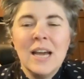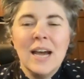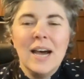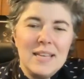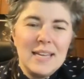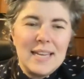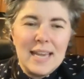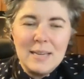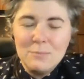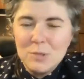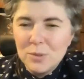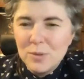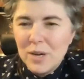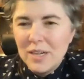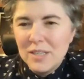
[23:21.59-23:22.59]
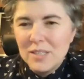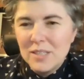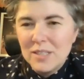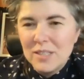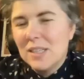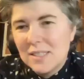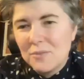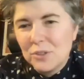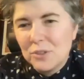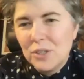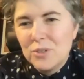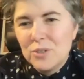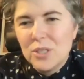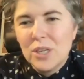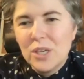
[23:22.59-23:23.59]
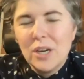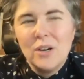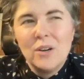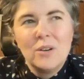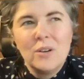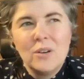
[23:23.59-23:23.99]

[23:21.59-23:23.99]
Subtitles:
They came to us several years ago.